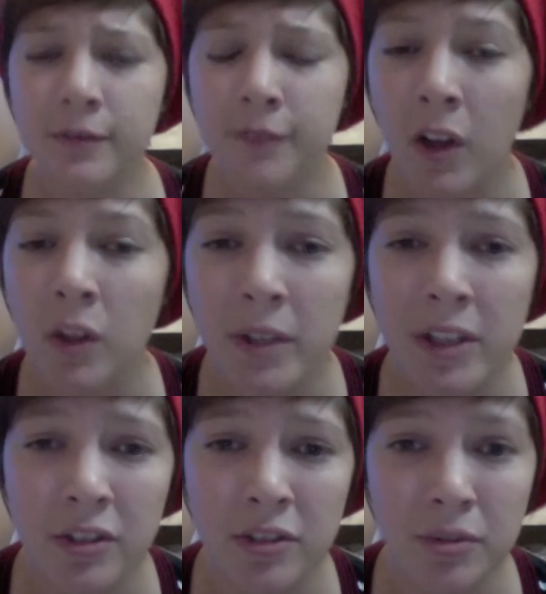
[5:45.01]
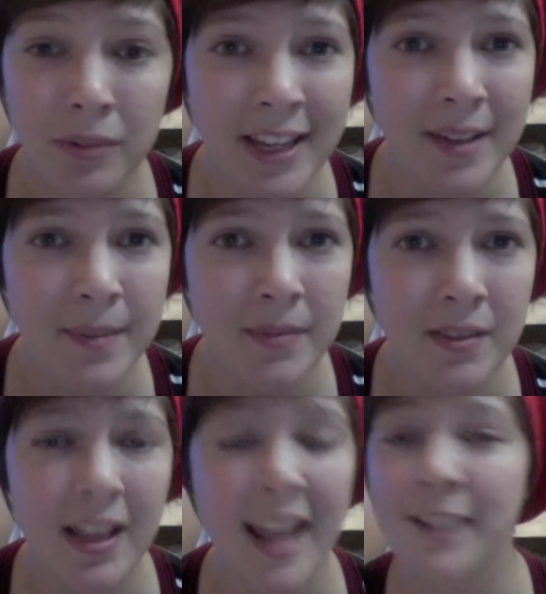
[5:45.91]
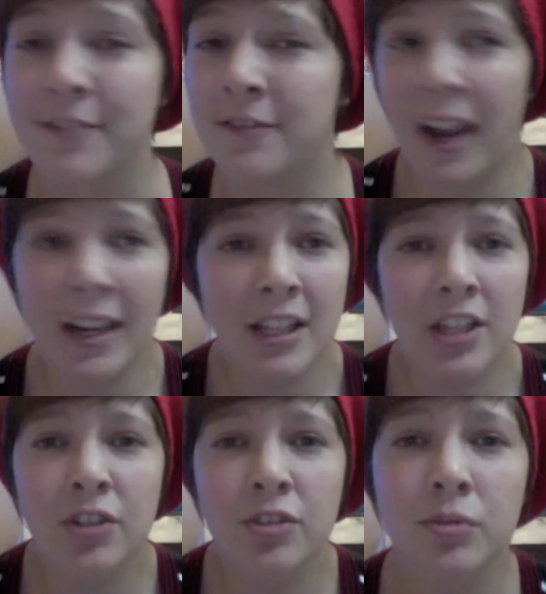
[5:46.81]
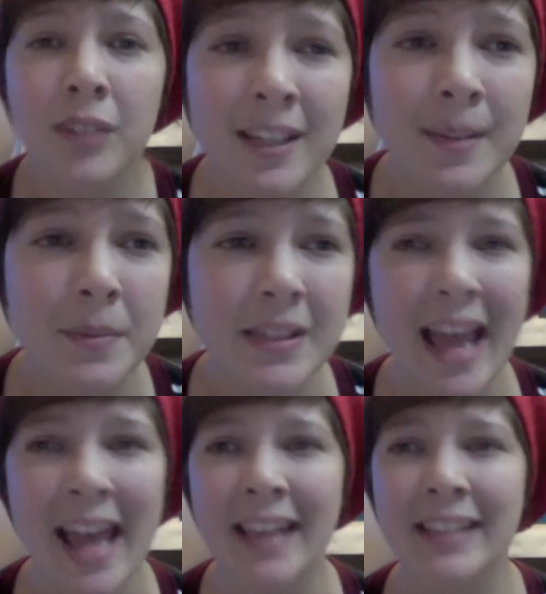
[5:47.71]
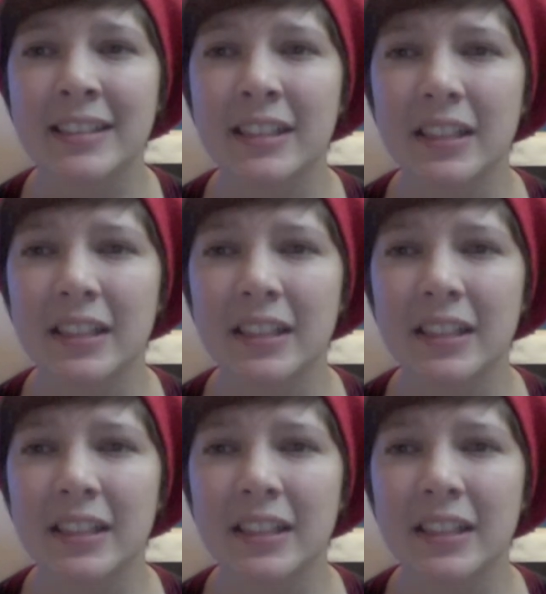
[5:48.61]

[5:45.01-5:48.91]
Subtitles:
following your dreams and finding your dreams and